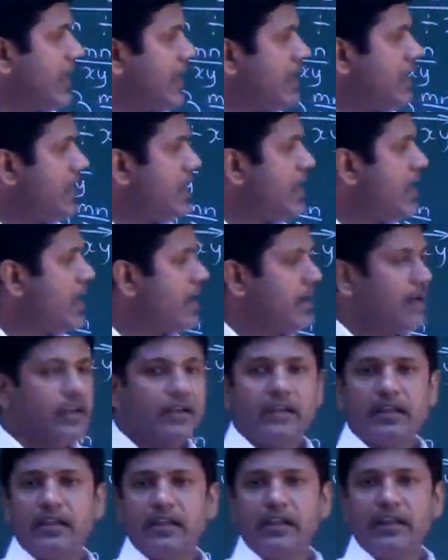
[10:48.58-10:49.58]
are not
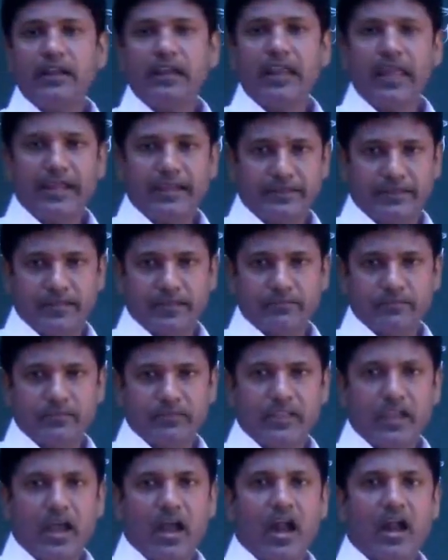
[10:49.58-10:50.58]
like terms,
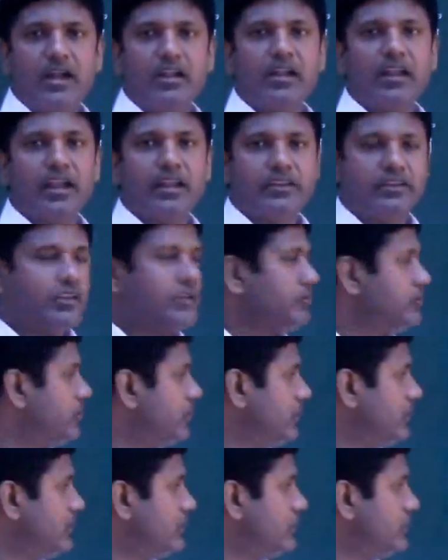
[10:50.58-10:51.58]
they are unlike terms,
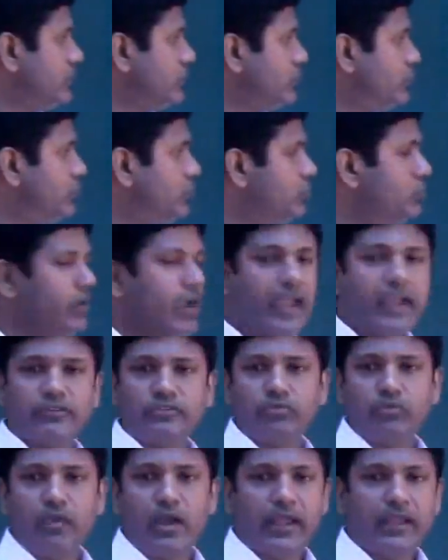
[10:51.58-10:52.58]
because this is
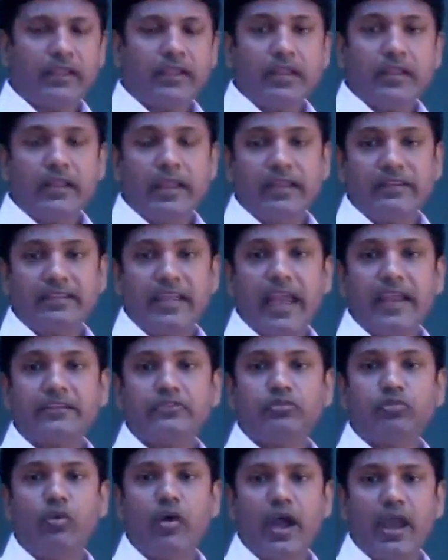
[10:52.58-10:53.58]
2xy, it's
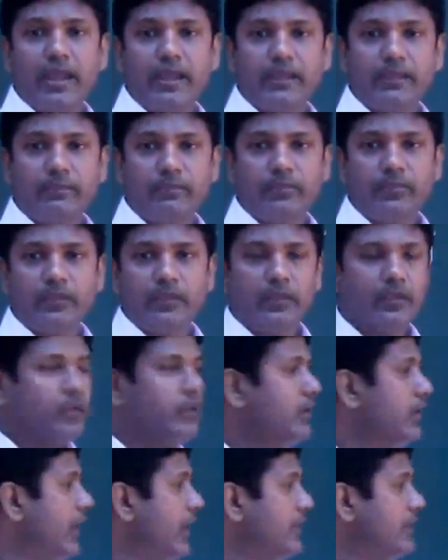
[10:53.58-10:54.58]
xy,
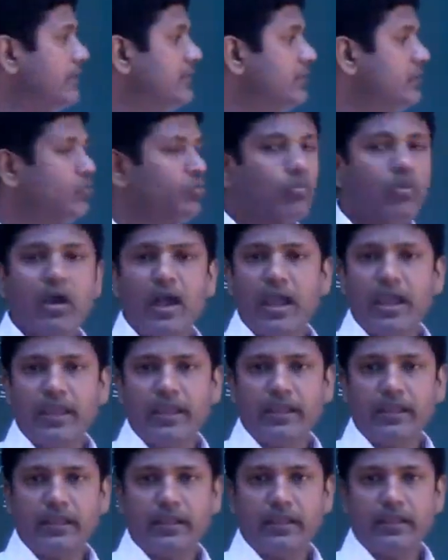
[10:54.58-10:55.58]
and this is
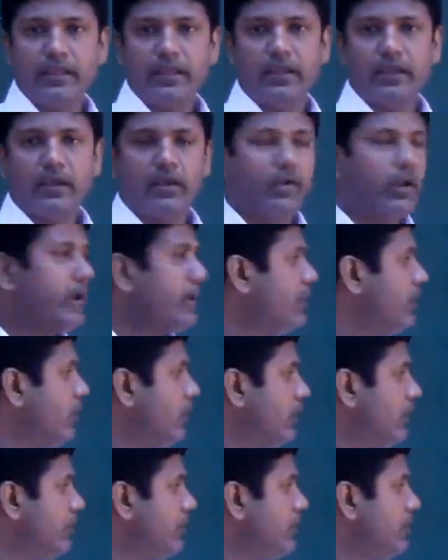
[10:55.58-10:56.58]
y. Alright,
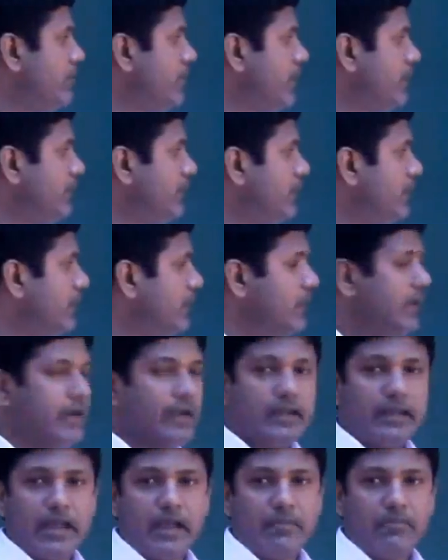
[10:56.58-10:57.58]
keep in mind the
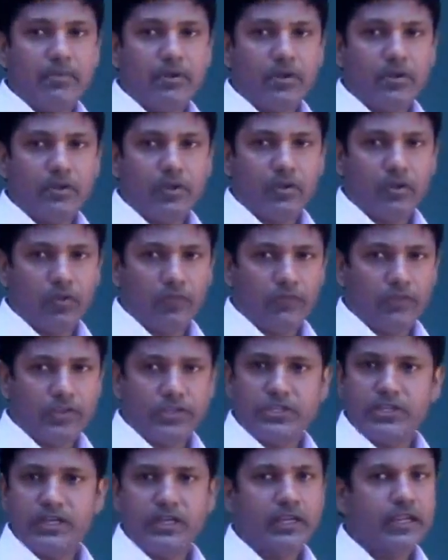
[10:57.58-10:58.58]
number
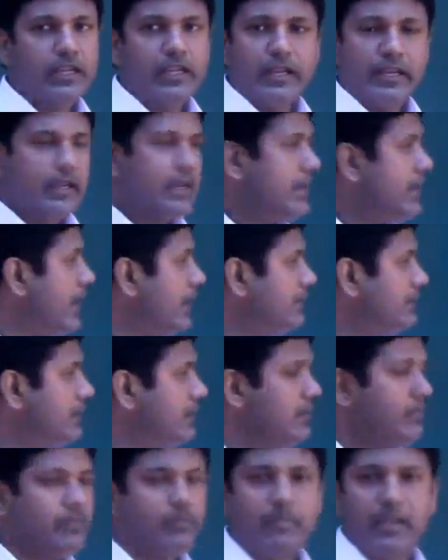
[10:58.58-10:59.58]
coefficient
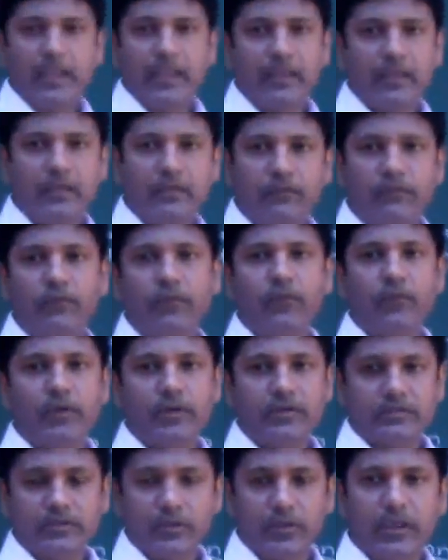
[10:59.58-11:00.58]
doesn't make
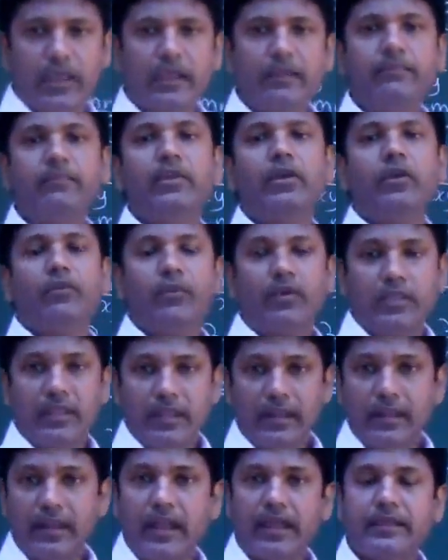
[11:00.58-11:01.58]
influence, okay, whether
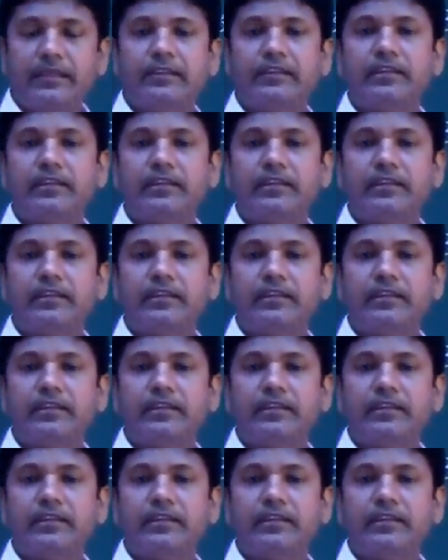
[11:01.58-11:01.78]
they're like